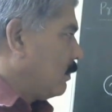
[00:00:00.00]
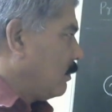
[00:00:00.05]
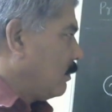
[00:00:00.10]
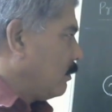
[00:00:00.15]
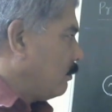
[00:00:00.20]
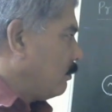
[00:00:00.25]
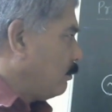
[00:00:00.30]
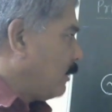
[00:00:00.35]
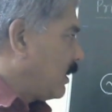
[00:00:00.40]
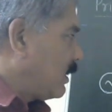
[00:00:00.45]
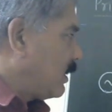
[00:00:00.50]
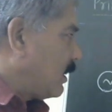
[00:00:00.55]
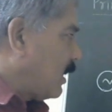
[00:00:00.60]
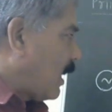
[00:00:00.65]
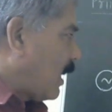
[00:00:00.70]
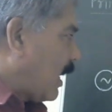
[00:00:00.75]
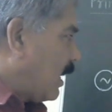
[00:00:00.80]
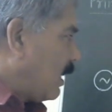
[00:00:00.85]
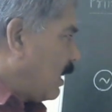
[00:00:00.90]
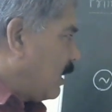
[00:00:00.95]
But
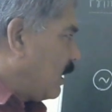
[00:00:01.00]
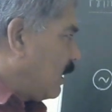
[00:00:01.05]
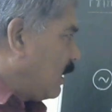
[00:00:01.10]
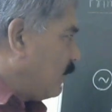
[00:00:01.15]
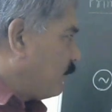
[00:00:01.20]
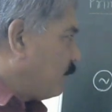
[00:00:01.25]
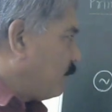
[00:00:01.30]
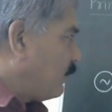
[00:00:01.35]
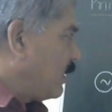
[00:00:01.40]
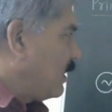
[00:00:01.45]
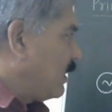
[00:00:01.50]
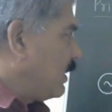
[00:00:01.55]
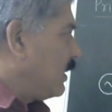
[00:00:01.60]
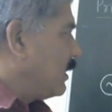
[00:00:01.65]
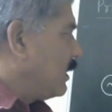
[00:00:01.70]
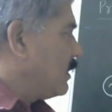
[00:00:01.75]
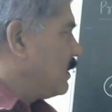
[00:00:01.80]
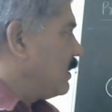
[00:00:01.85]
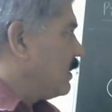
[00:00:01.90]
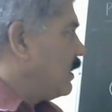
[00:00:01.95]
F1
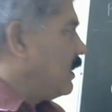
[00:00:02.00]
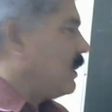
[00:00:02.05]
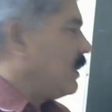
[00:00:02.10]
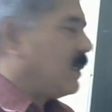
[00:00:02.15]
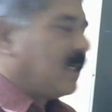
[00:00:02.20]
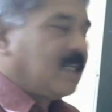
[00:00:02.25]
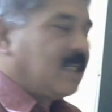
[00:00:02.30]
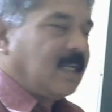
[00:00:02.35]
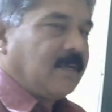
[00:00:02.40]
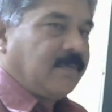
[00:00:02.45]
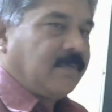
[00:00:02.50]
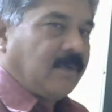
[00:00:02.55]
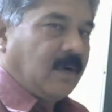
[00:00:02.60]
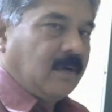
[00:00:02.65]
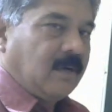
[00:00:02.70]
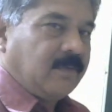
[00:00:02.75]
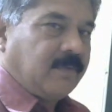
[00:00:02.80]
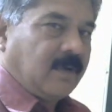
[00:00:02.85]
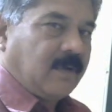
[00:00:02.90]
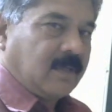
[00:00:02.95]
is internal
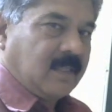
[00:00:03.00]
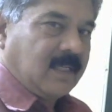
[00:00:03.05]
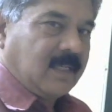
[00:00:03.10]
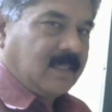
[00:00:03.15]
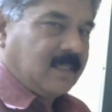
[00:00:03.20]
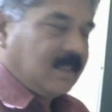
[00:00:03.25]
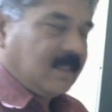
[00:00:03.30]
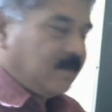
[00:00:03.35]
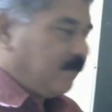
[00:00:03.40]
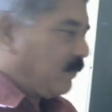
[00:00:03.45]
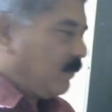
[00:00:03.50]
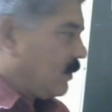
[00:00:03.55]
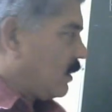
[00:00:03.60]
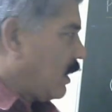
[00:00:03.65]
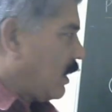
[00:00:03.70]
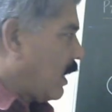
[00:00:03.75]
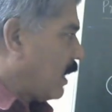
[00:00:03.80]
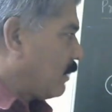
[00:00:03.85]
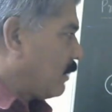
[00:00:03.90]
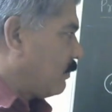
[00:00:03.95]
fault for this
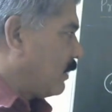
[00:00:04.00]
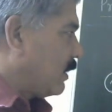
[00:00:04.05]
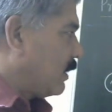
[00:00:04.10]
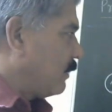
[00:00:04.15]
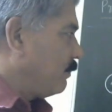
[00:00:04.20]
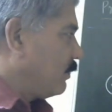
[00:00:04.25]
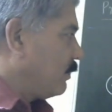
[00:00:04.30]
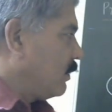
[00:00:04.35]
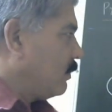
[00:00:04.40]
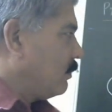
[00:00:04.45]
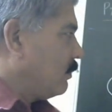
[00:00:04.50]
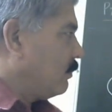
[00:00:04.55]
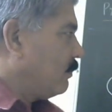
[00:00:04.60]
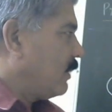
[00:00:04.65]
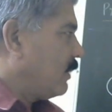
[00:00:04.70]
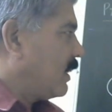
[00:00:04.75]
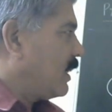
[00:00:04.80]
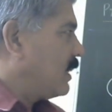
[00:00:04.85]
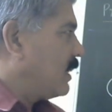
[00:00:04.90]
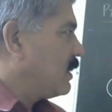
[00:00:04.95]
R1,
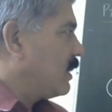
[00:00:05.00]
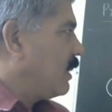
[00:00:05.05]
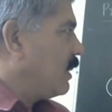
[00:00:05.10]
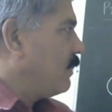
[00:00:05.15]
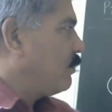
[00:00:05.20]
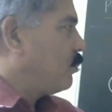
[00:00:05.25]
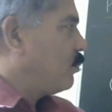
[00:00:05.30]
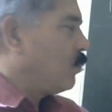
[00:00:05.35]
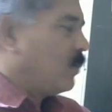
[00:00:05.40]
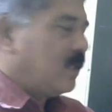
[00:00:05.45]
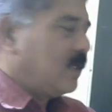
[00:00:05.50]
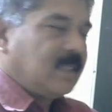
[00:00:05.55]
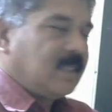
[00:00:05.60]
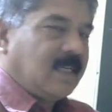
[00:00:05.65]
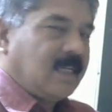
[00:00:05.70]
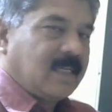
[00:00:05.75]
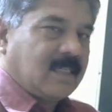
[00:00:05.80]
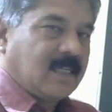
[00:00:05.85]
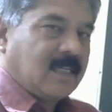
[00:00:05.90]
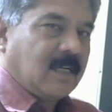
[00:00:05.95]
whereas F2 is
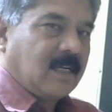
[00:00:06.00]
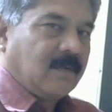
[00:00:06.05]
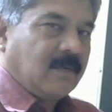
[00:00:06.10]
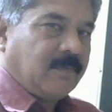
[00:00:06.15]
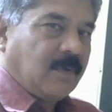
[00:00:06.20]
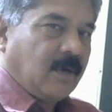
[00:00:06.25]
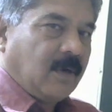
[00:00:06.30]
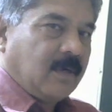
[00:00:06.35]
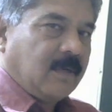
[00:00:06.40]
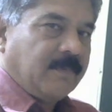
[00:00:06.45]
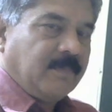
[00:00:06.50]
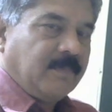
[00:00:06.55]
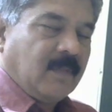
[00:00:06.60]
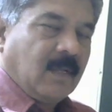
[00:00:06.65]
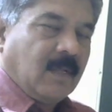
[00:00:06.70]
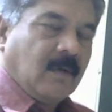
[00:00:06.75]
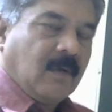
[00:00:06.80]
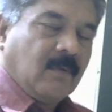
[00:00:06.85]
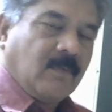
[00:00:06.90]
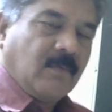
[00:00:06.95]
external fault.
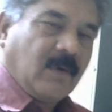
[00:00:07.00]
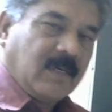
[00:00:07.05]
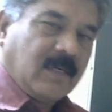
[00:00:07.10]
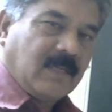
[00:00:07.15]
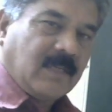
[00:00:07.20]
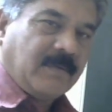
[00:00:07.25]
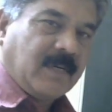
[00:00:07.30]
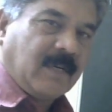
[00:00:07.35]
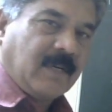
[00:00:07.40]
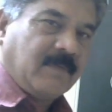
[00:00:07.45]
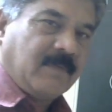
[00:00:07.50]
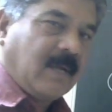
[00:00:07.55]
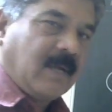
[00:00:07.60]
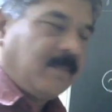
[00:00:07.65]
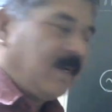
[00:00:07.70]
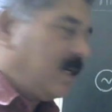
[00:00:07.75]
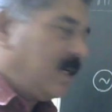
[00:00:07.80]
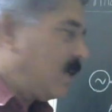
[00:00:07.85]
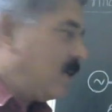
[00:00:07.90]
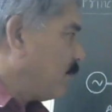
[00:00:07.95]
What is our
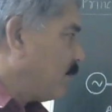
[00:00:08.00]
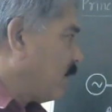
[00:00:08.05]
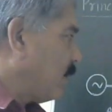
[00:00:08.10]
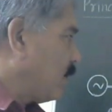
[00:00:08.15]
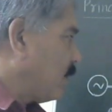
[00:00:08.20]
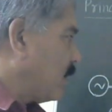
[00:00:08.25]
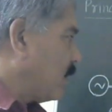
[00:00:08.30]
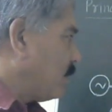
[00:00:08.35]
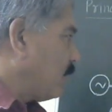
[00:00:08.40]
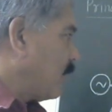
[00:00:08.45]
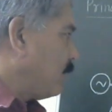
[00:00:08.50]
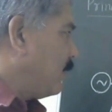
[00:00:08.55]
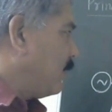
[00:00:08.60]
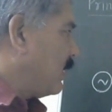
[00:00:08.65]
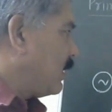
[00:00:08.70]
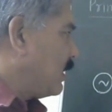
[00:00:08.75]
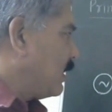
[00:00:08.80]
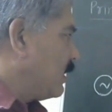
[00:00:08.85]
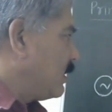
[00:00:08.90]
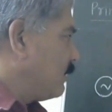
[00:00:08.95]
requirement? Our
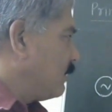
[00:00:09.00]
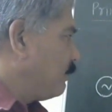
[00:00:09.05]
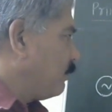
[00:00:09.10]
requirement is,